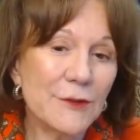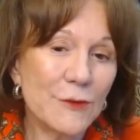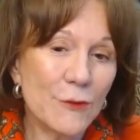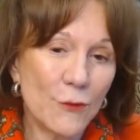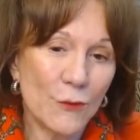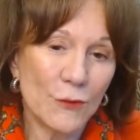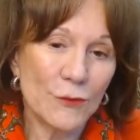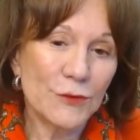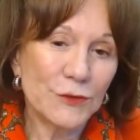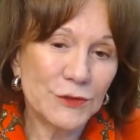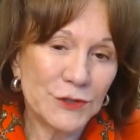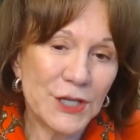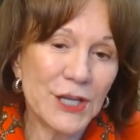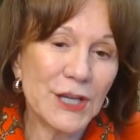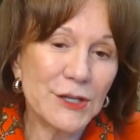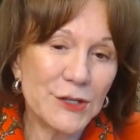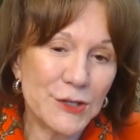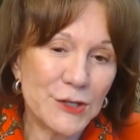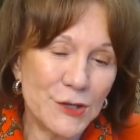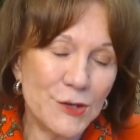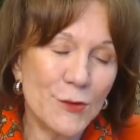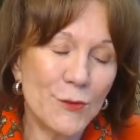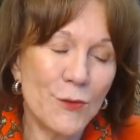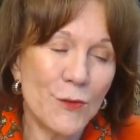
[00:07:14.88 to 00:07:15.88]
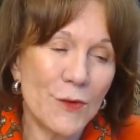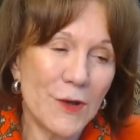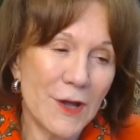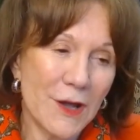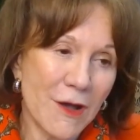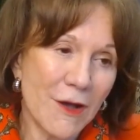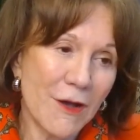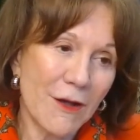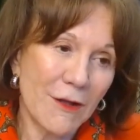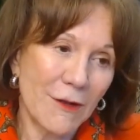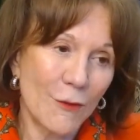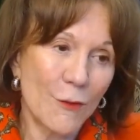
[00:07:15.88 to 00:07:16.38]
me tell you
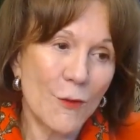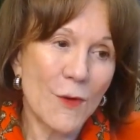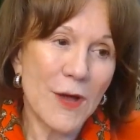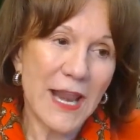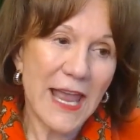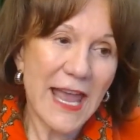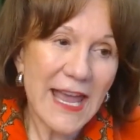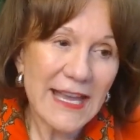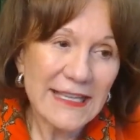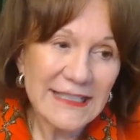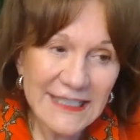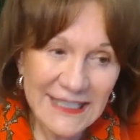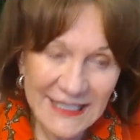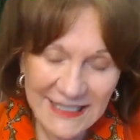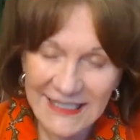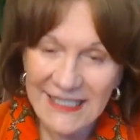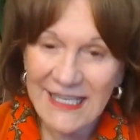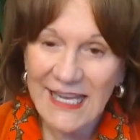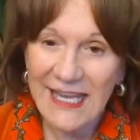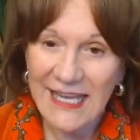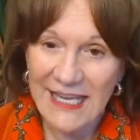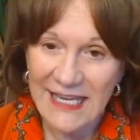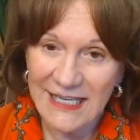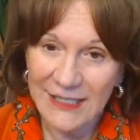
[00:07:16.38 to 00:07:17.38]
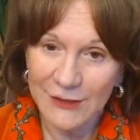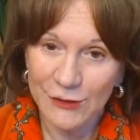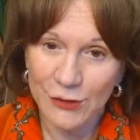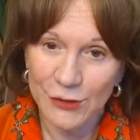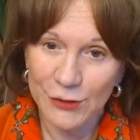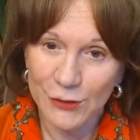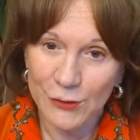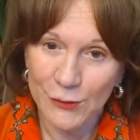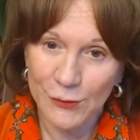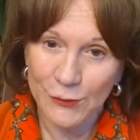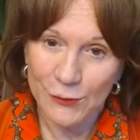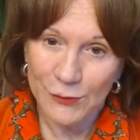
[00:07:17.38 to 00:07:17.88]
all what I say
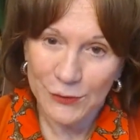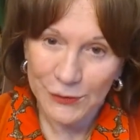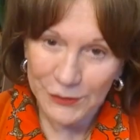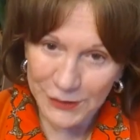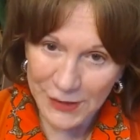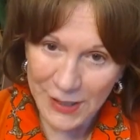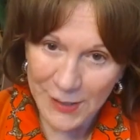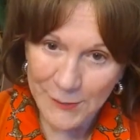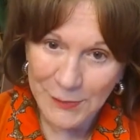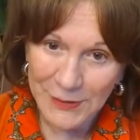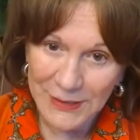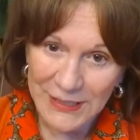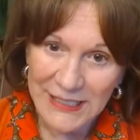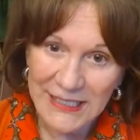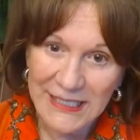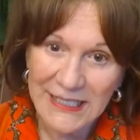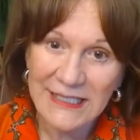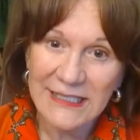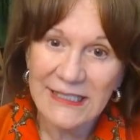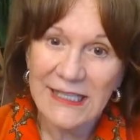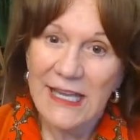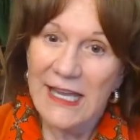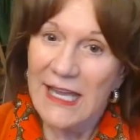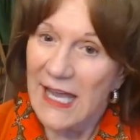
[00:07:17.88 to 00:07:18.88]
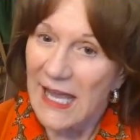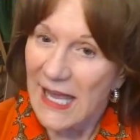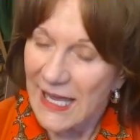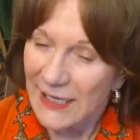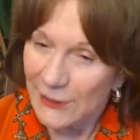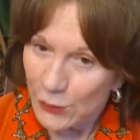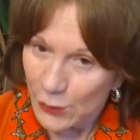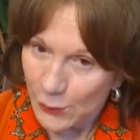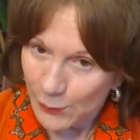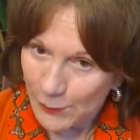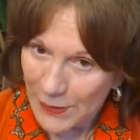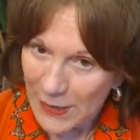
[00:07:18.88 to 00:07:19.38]
to companies
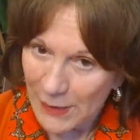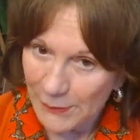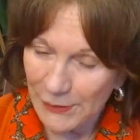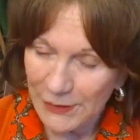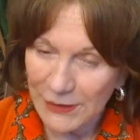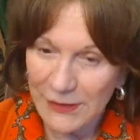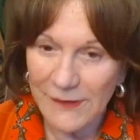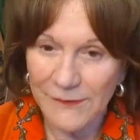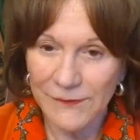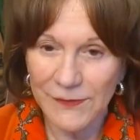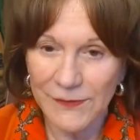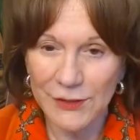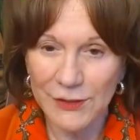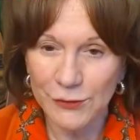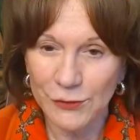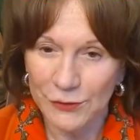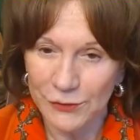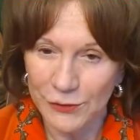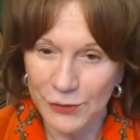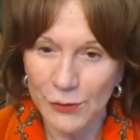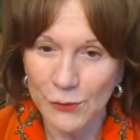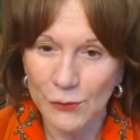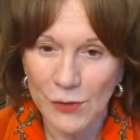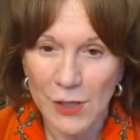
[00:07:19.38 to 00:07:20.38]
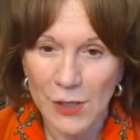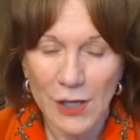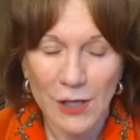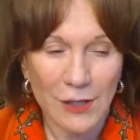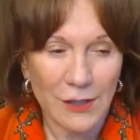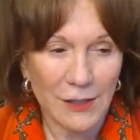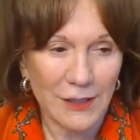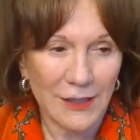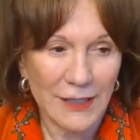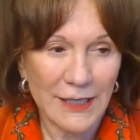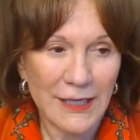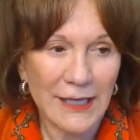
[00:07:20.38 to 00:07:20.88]
and to public officials who
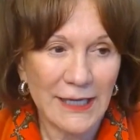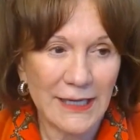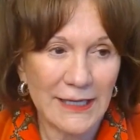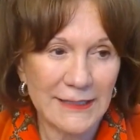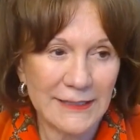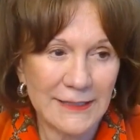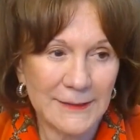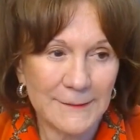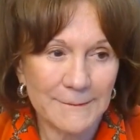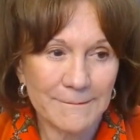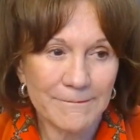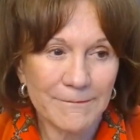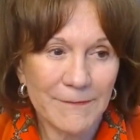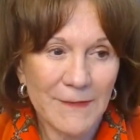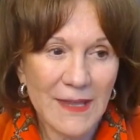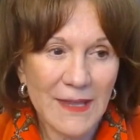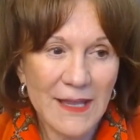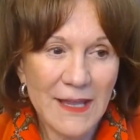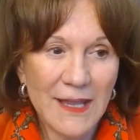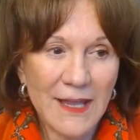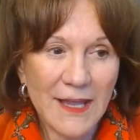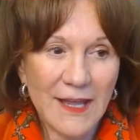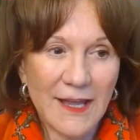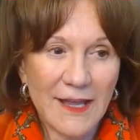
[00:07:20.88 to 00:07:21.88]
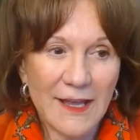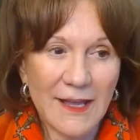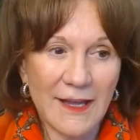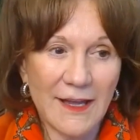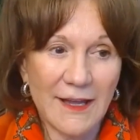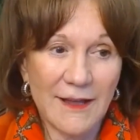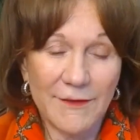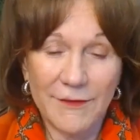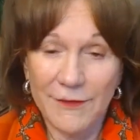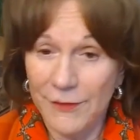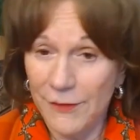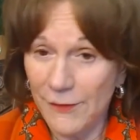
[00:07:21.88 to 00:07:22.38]
call us.
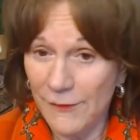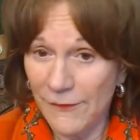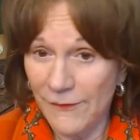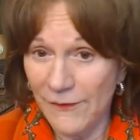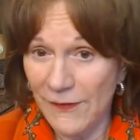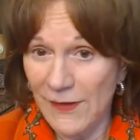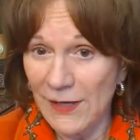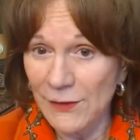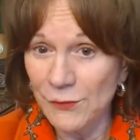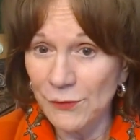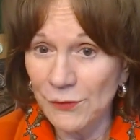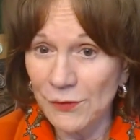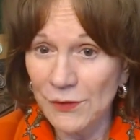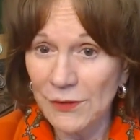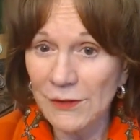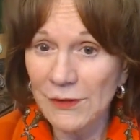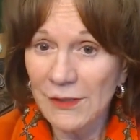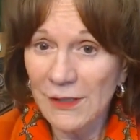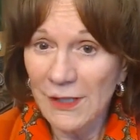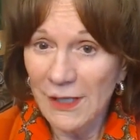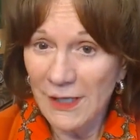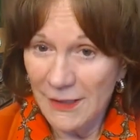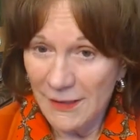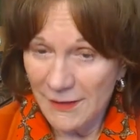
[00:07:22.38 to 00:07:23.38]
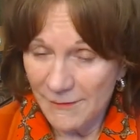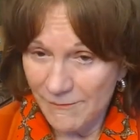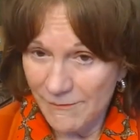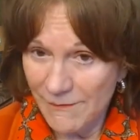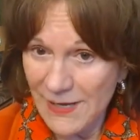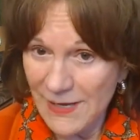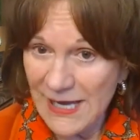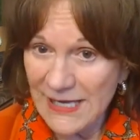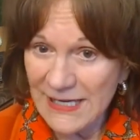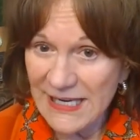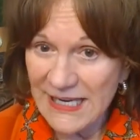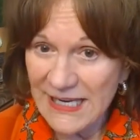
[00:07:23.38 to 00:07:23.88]
The federal
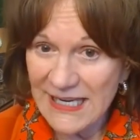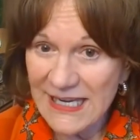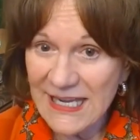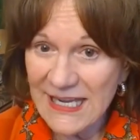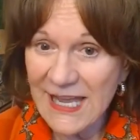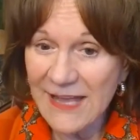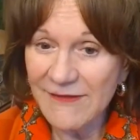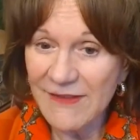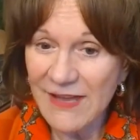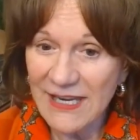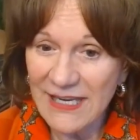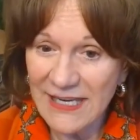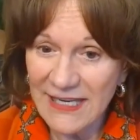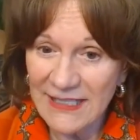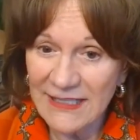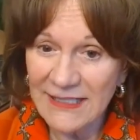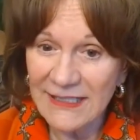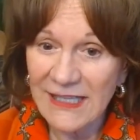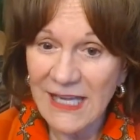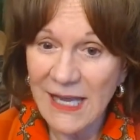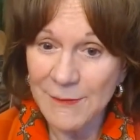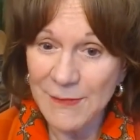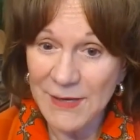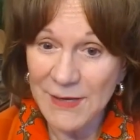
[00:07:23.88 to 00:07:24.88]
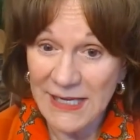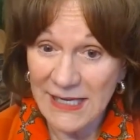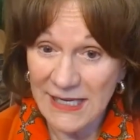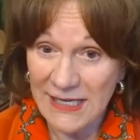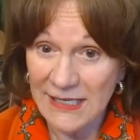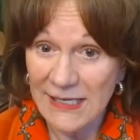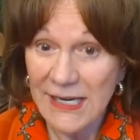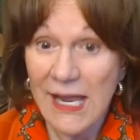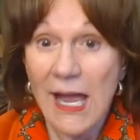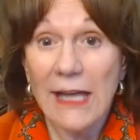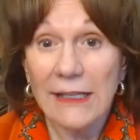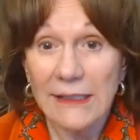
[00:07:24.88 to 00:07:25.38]
money that is coming
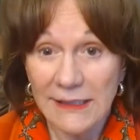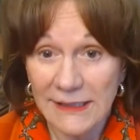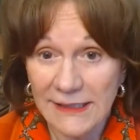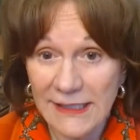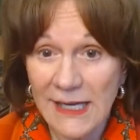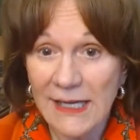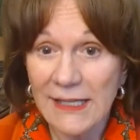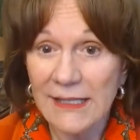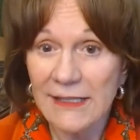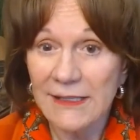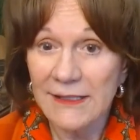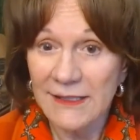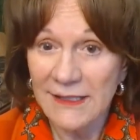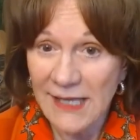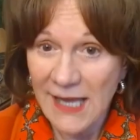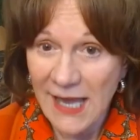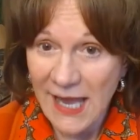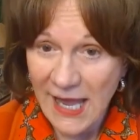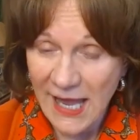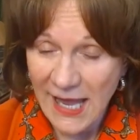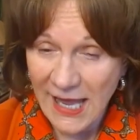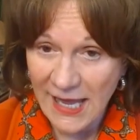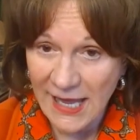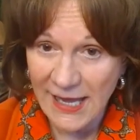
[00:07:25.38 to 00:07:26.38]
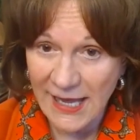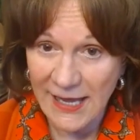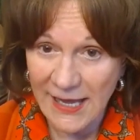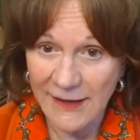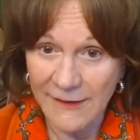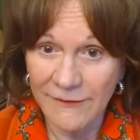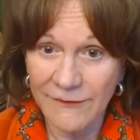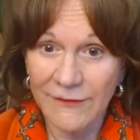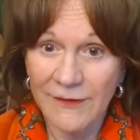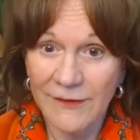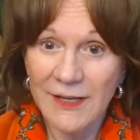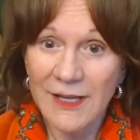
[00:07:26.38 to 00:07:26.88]
in does
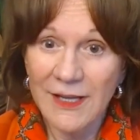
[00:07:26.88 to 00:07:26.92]
have